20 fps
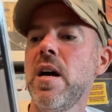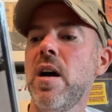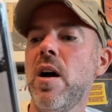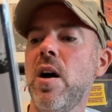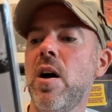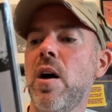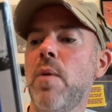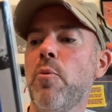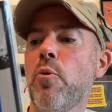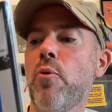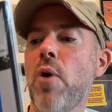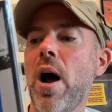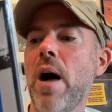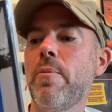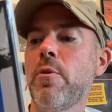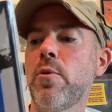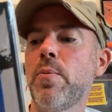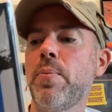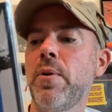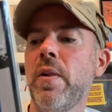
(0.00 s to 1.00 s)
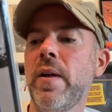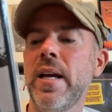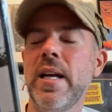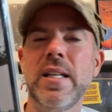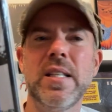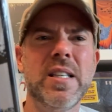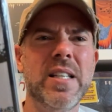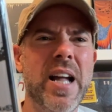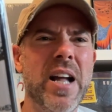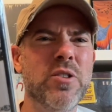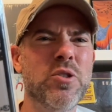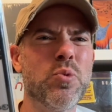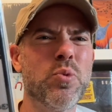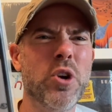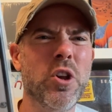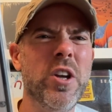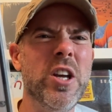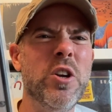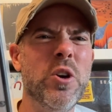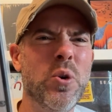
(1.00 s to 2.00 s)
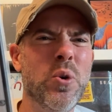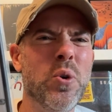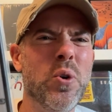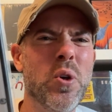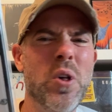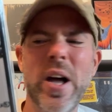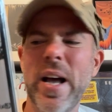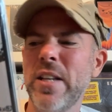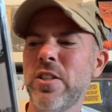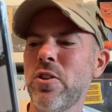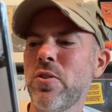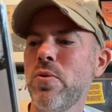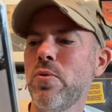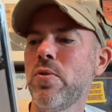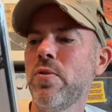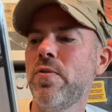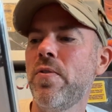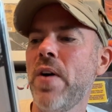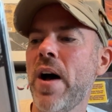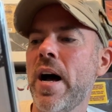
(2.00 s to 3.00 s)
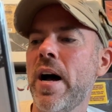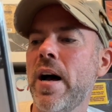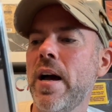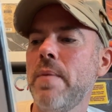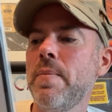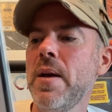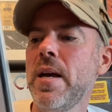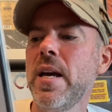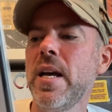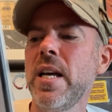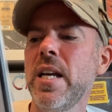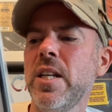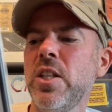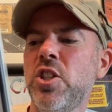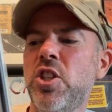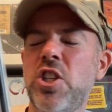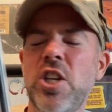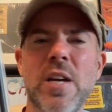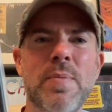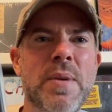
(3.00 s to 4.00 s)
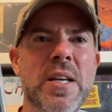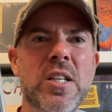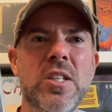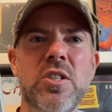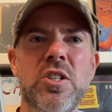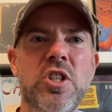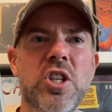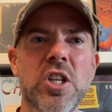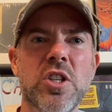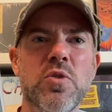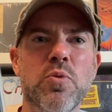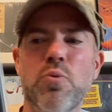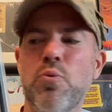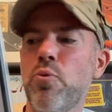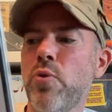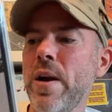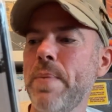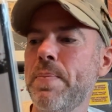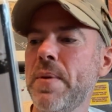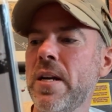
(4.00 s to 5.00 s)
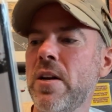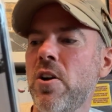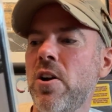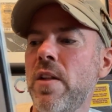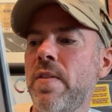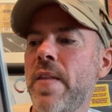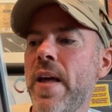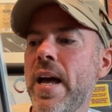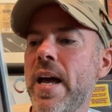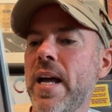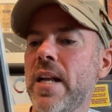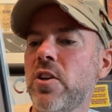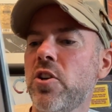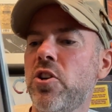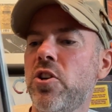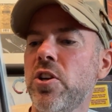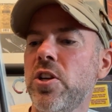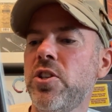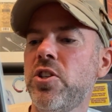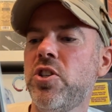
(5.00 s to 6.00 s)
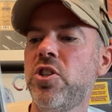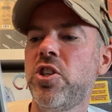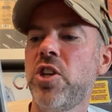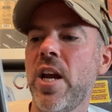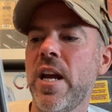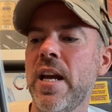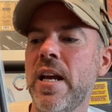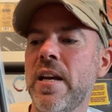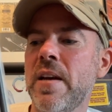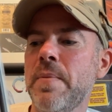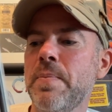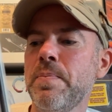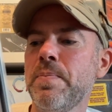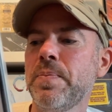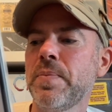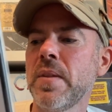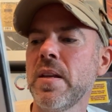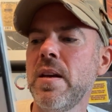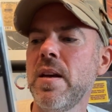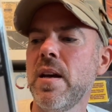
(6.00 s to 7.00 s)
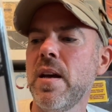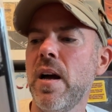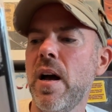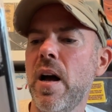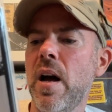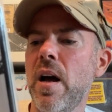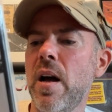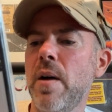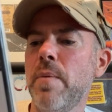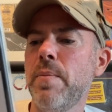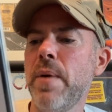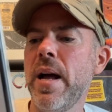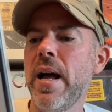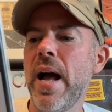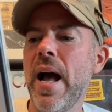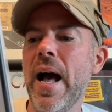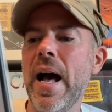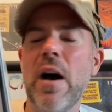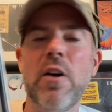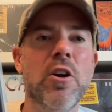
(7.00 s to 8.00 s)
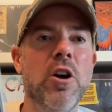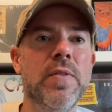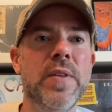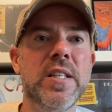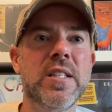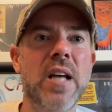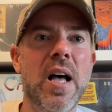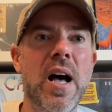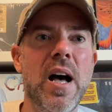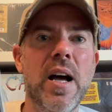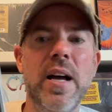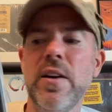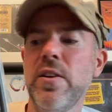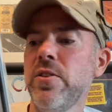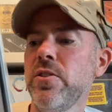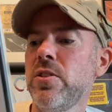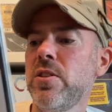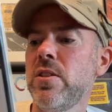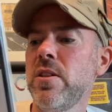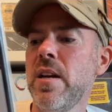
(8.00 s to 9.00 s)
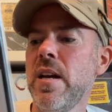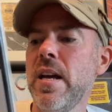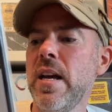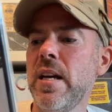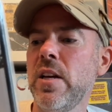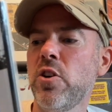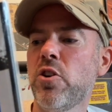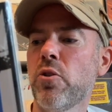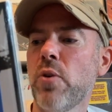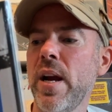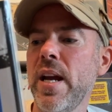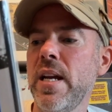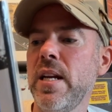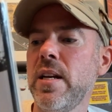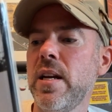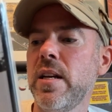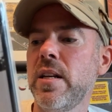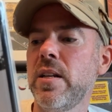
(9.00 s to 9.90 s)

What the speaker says: Robert Plant sounds really cool, has a cool vibe. Jimmy's just ripping on that. Good jam. Out on the Tiles, great.